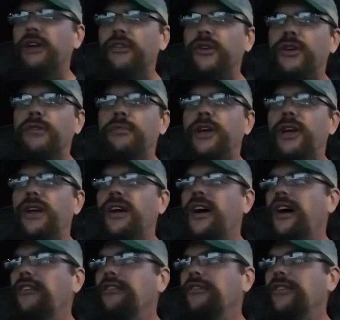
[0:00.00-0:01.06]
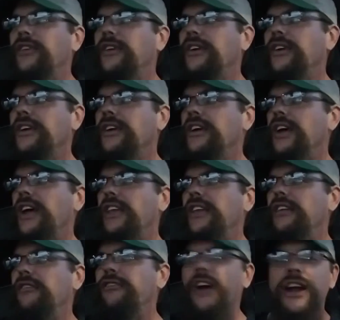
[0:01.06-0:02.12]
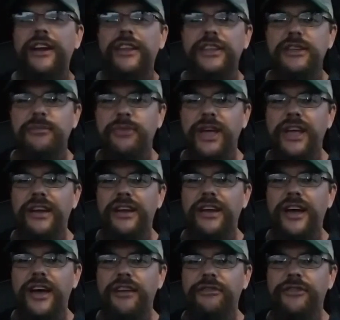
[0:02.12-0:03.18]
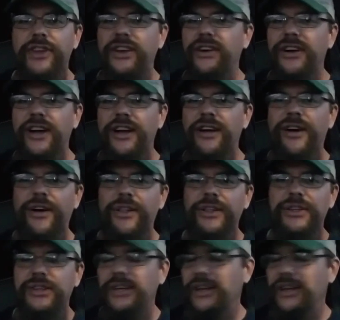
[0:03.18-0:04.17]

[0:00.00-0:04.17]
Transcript: never going to pay it off. And then finally you pay it off and they're not calling